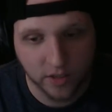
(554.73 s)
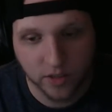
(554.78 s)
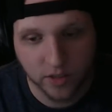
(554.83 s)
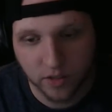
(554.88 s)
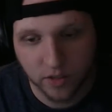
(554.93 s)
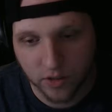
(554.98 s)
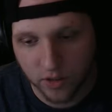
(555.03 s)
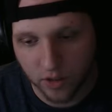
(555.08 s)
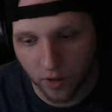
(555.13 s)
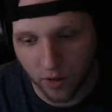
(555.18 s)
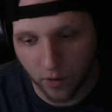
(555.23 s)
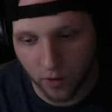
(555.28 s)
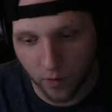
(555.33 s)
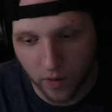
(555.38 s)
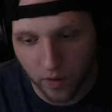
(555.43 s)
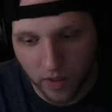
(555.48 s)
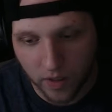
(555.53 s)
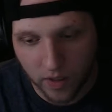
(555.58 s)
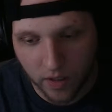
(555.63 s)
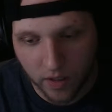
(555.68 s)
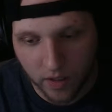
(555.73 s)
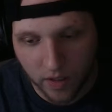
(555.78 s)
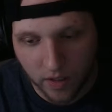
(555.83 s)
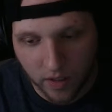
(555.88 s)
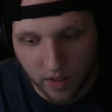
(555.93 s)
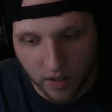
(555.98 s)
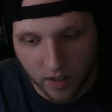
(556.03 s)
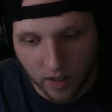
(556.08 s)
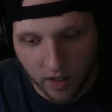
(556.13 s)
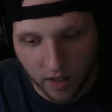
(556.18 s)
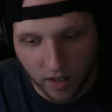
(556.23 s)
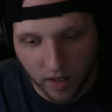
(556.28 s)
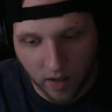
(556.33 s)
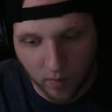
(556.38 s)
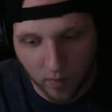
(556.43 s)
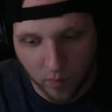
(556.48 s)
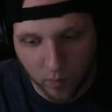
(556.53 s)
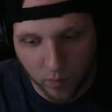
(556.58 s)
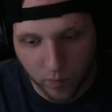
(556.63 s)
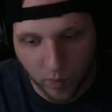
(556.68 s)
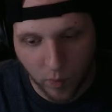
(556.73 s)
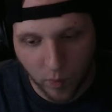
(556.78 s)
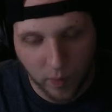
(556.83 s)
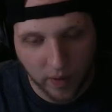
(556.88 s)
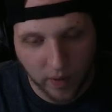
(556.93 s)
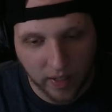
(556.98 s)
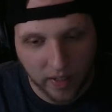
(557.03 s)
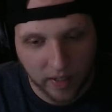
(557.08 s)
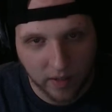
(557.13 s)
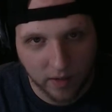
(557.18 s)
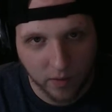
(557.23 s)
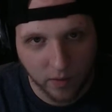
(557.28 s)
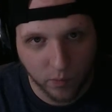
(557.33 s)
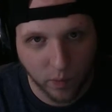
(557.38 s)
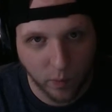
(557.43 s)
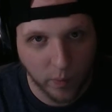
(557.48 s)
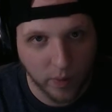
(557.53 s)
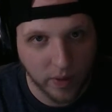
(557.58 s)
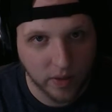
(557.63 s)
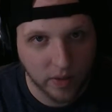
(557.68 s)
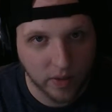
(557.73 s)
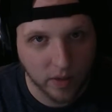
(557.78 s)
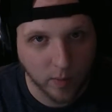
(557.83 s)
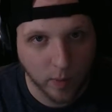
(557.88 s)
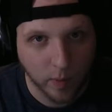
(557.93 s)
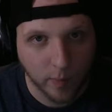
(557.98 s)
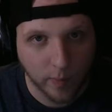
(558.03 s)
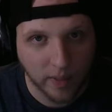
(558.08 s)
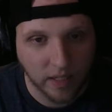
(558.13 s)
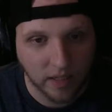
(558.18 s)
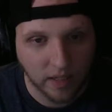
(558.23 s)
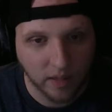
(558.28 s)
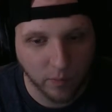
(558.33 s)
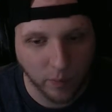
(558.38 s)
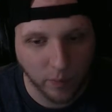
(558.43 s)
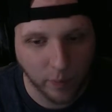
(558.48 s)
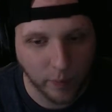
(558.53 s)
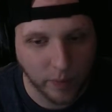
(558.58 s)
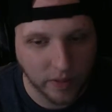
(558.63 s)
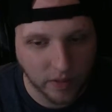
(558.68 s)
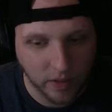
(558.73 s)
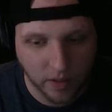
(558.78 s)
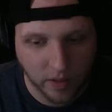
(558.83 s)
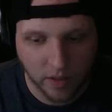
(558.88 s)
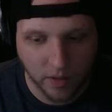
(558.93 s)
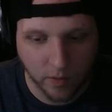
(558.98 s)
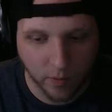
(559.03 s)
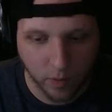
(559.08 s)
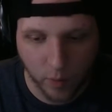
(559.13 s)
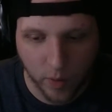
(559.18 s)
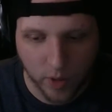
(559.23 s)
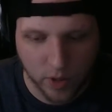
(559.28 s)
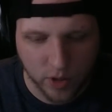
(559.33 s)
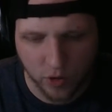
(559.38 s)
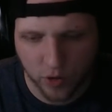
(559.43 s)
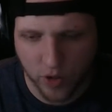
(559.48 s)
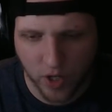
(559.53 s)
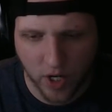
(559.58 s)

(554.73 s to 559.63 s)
So, we rent the apartment, and then we rent the washer and dryer.